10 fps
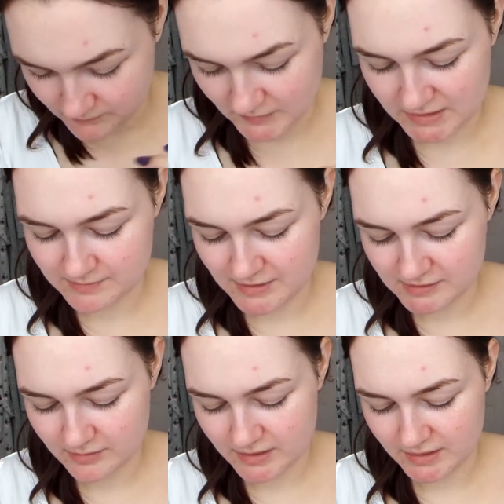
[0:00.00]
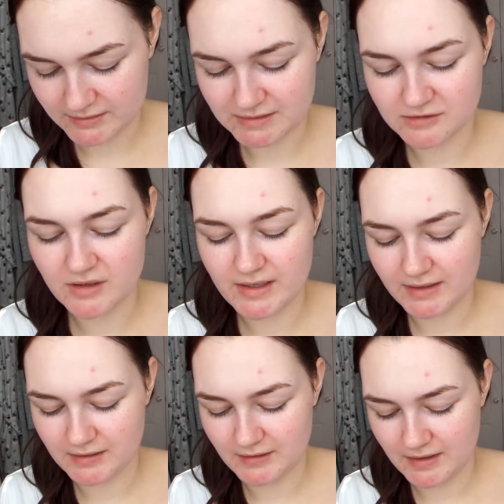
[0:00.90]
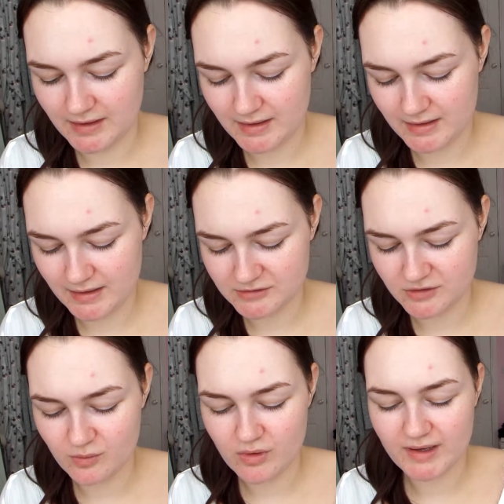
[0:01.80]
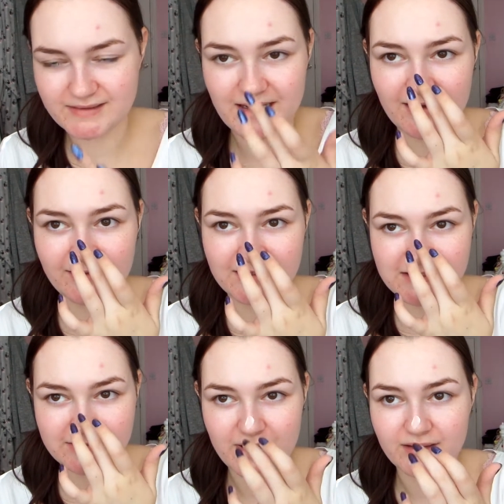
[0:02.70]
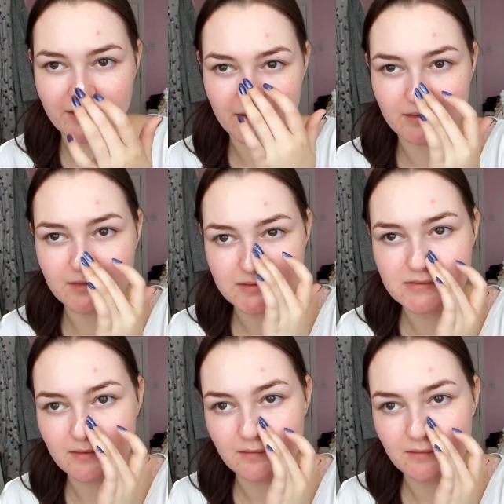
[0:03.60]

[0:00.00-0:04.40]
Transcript: It smells quite nice. It's got like a, a I don't know what exactly the smell is.